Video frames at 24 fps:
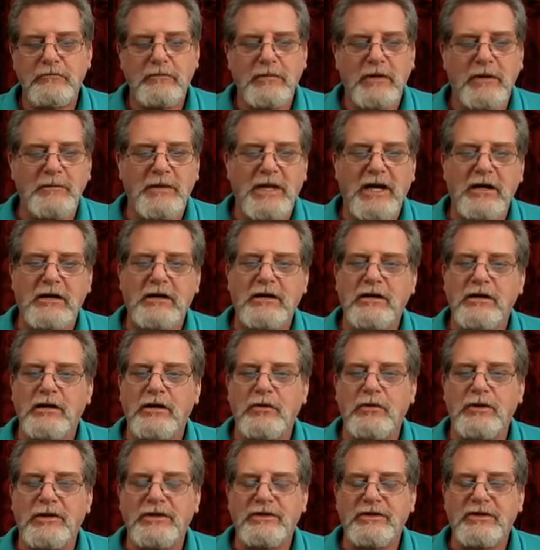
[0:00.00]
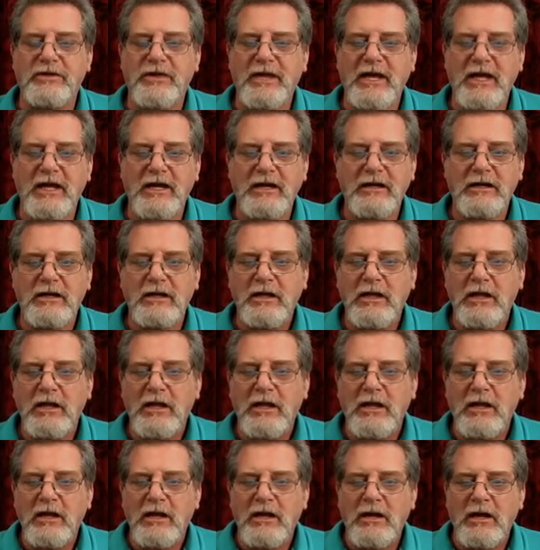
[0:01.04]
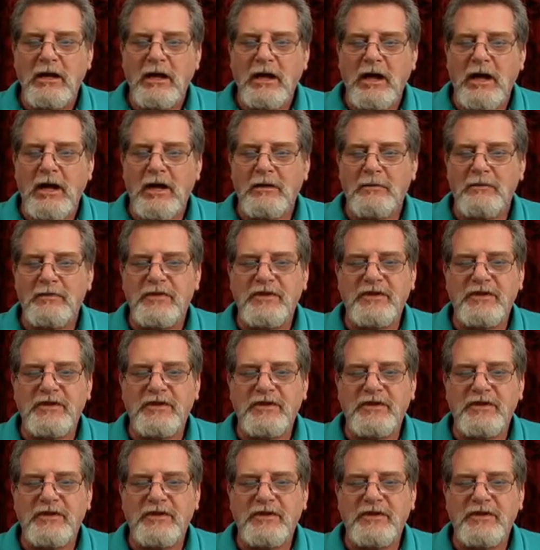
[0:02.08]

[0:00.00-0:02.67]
I'm not going to go into that. Um,